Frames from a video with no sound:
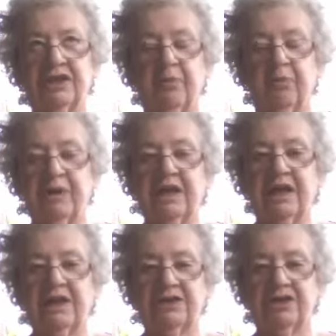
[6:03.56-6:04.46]
the
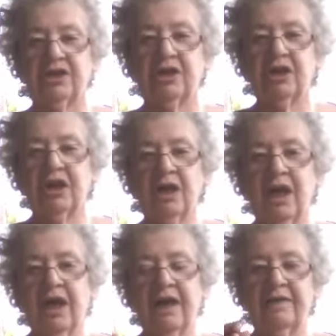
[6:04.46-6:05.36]
pH
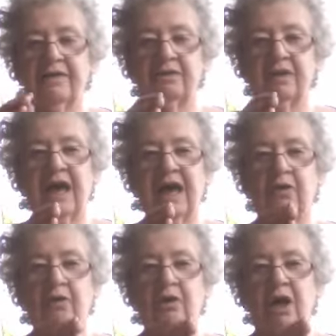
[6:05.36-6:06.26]
and
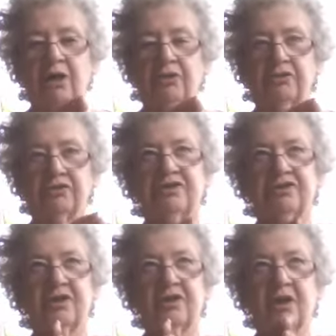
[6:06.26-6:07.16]
how colors,
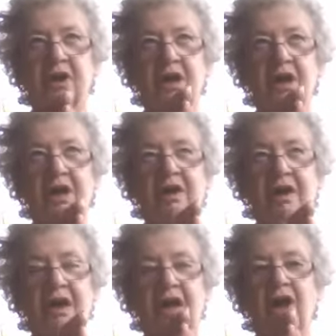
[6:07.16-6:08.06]

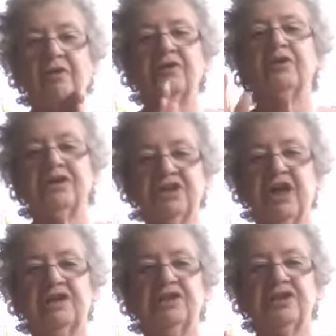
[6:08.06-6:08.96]
how you can
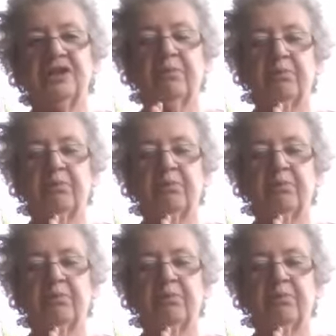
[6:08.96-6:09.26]
change them